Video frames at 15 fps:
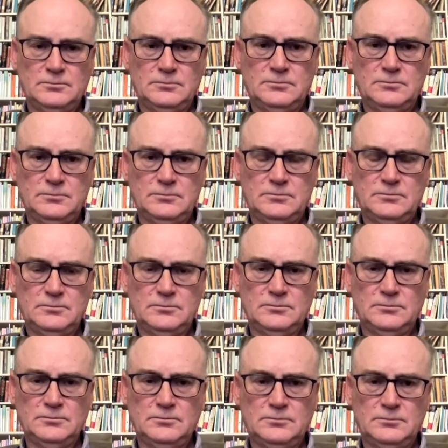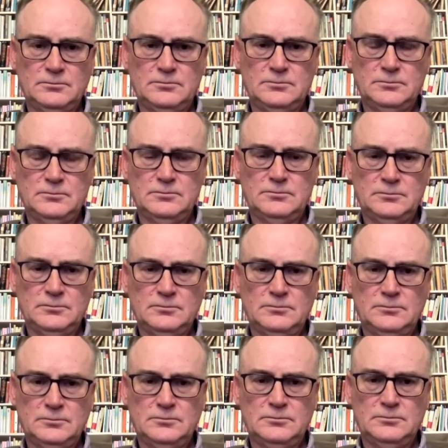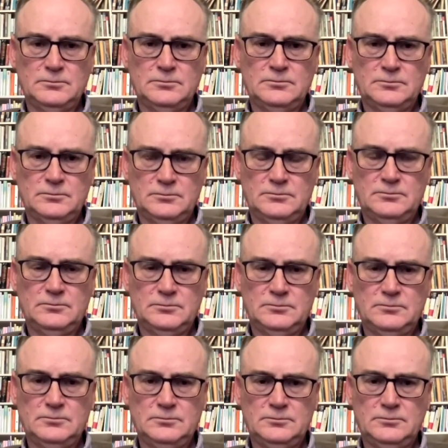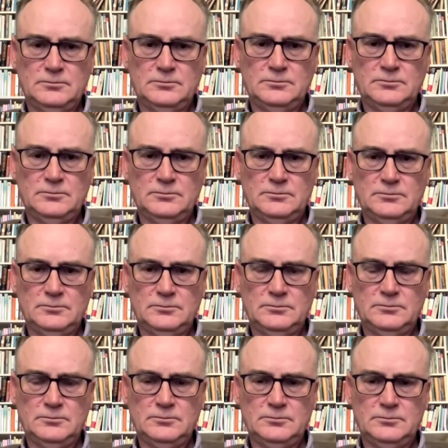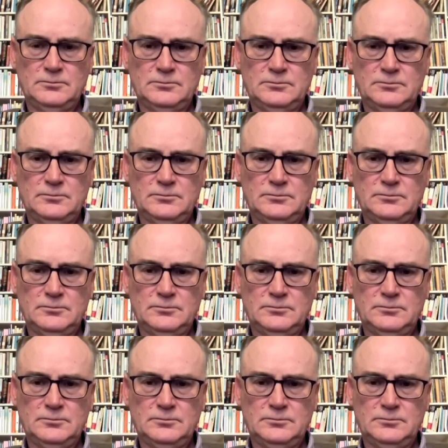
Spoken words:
This person isn't speaking.